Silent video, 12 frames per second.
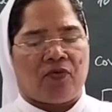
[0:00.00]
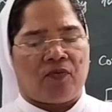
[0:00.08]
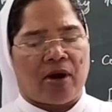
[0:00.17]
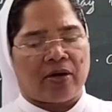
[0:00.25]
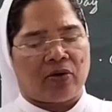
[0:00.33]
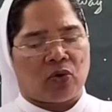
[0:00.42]

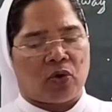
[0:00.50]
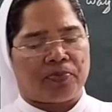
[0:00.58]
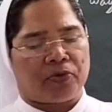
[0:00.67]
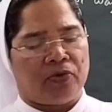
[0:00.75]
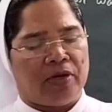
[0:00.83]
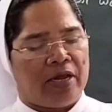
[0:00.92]
One crop
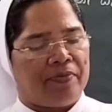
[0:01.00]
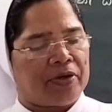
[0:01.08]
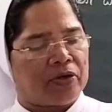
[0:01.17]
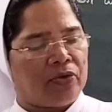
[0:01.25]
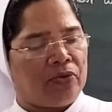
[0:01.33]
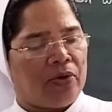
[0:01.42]
to
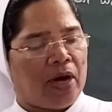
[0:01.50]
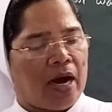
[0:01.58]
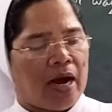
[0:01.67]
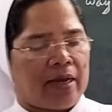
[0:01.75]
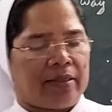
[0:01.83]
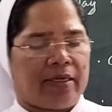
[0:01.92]
leaving to
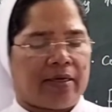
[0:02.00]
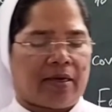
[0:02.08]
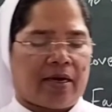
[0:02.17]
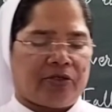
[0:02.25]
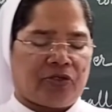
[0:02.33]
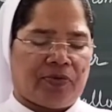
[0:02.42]
another
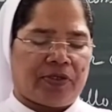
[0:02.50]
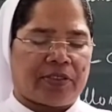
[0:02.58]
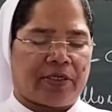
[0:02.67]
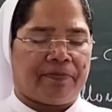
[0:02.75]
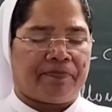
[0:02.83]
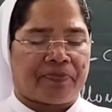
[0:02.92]

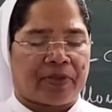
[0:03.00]
cultivated.